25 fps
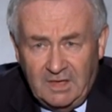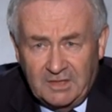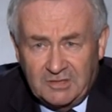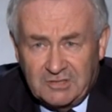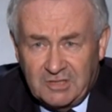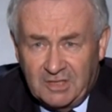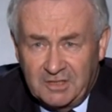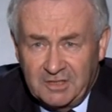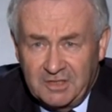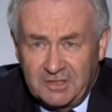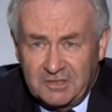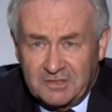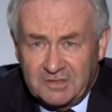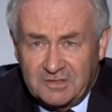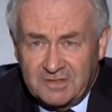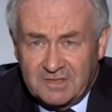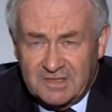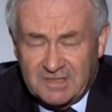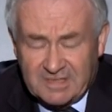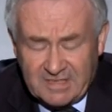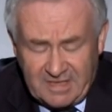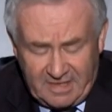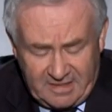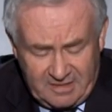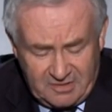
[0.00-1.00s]
Turning to the
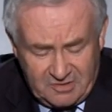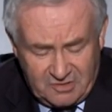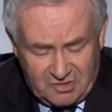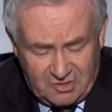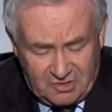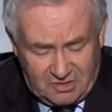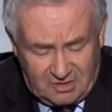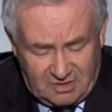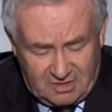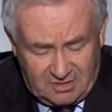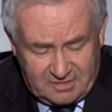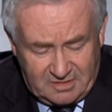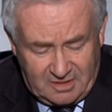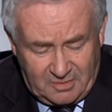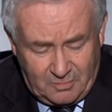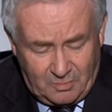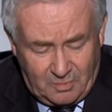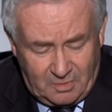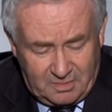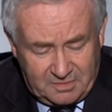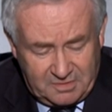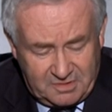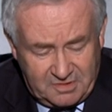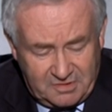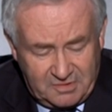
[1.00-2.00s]
second chart I
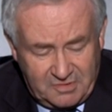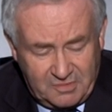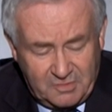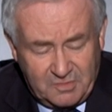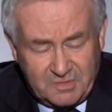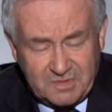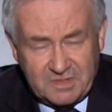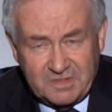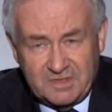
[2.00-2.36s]
want to use,